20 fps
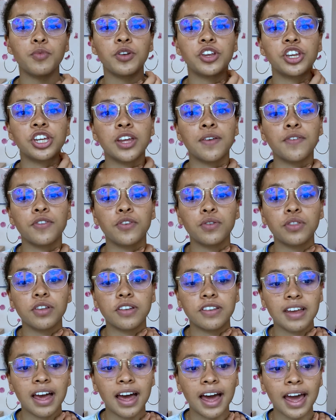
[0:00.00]
which gives you the
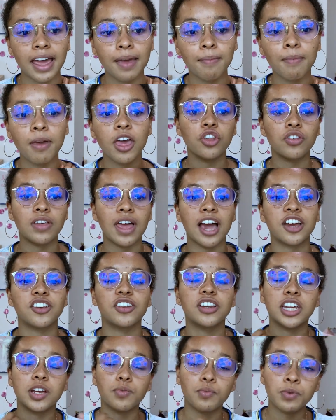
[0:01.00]
time to
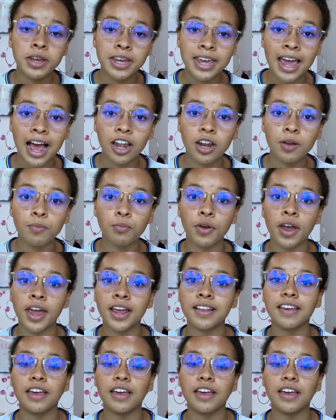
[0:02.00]
actually recalibrate